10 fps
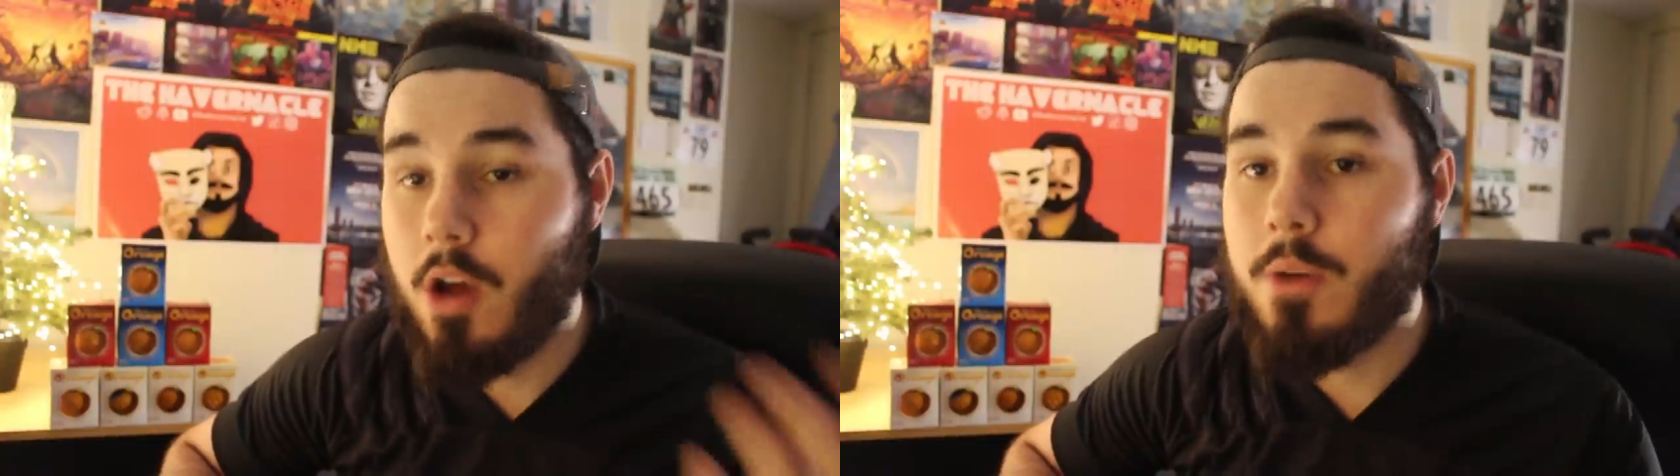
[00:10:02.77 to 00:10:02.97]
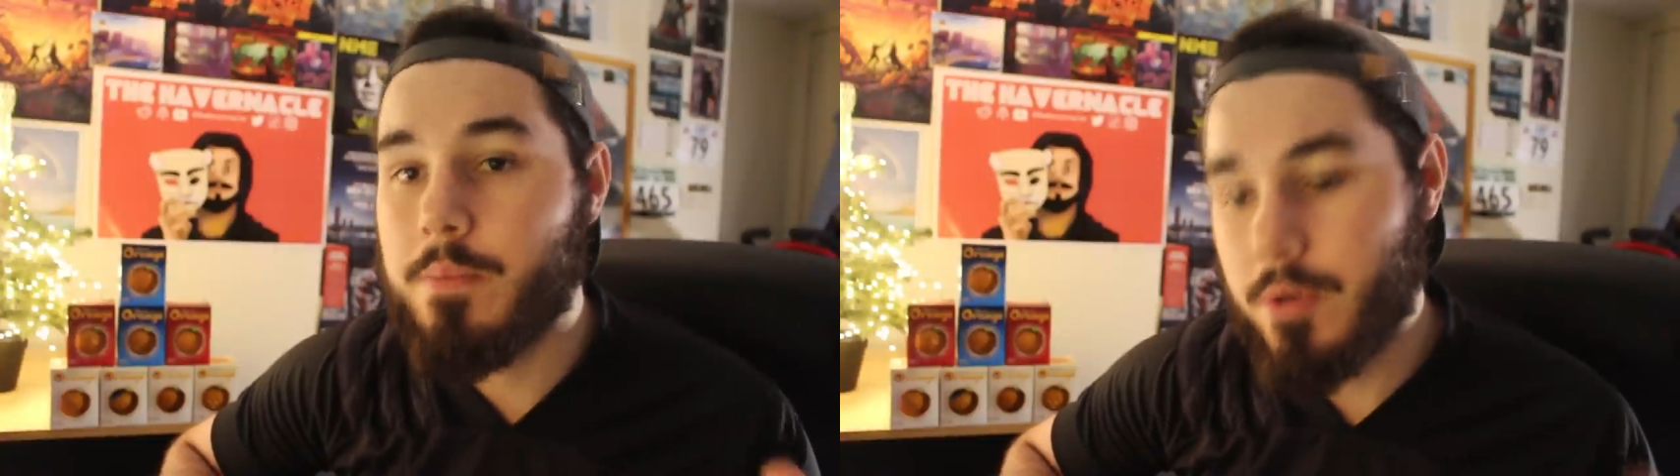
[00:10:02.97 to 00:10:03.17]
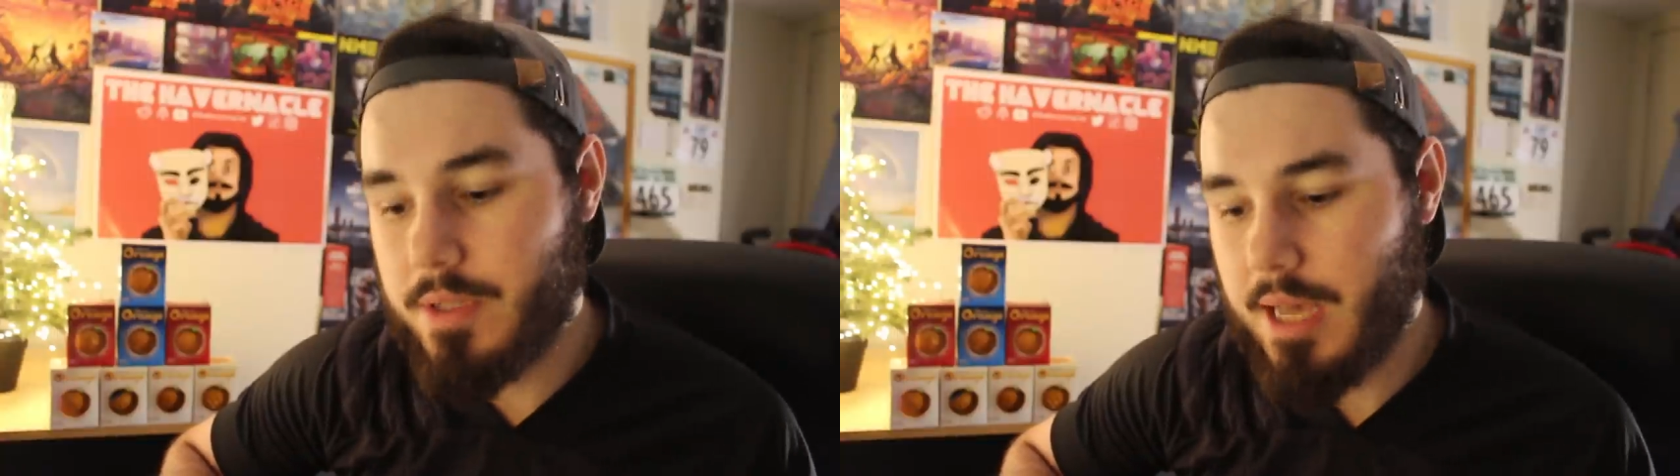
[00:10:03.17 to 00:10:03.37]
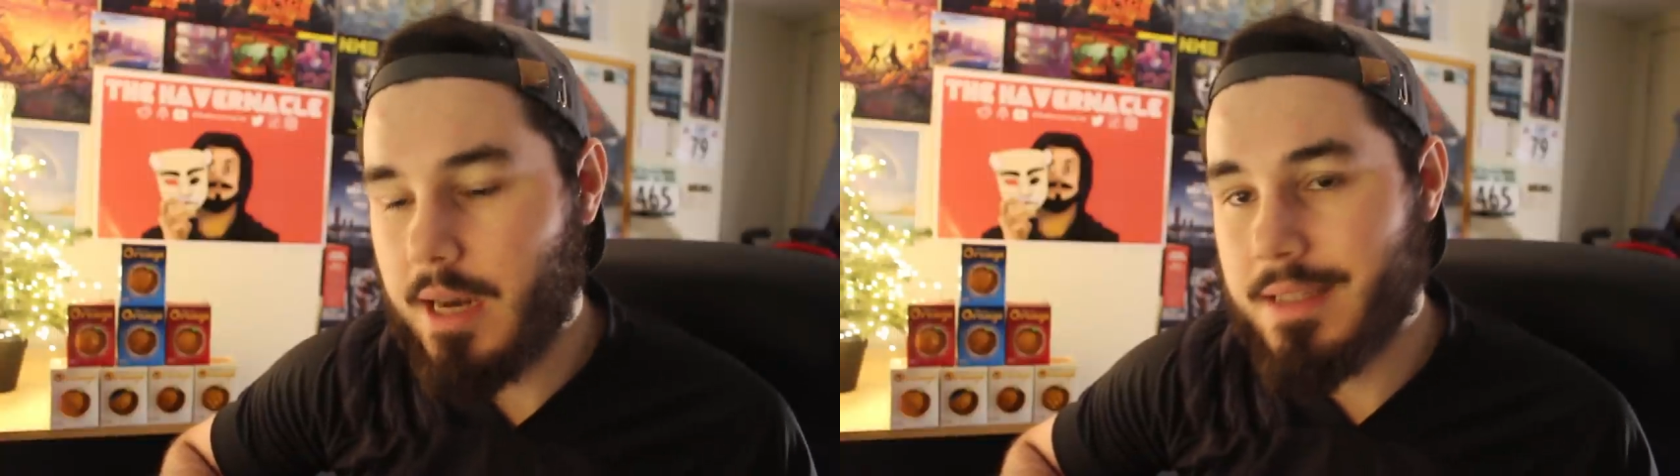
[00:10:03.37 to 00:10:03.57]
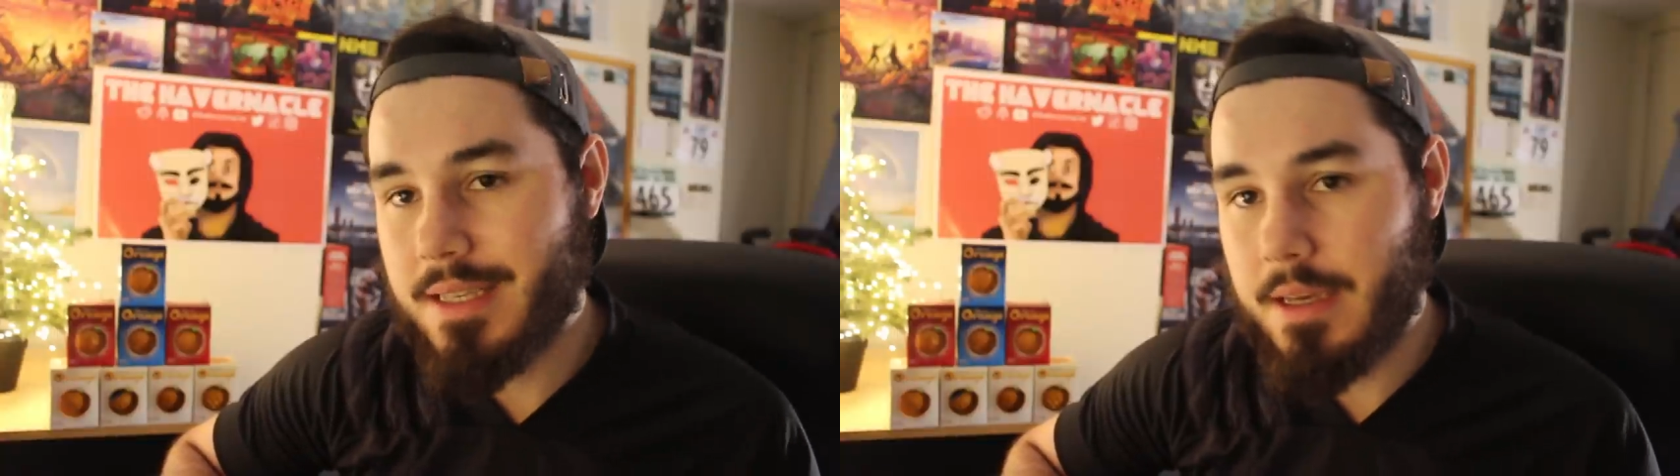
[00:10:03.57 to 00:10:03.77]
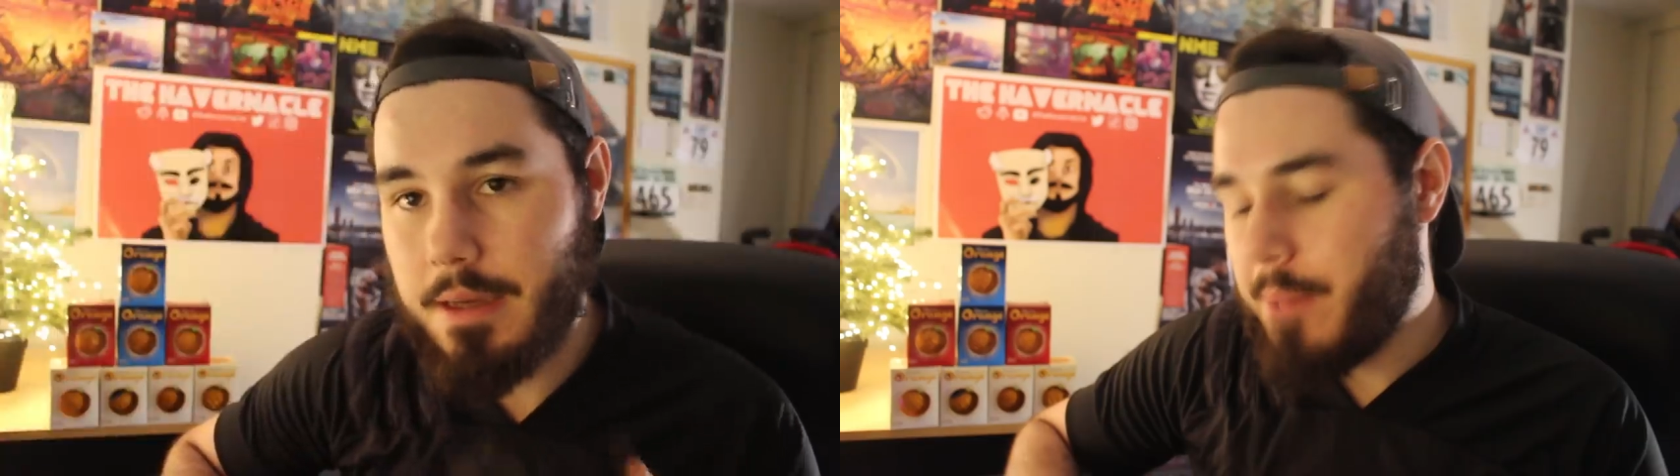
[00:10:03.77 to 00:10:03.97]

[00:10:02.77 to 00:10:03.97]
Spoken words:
own brutality.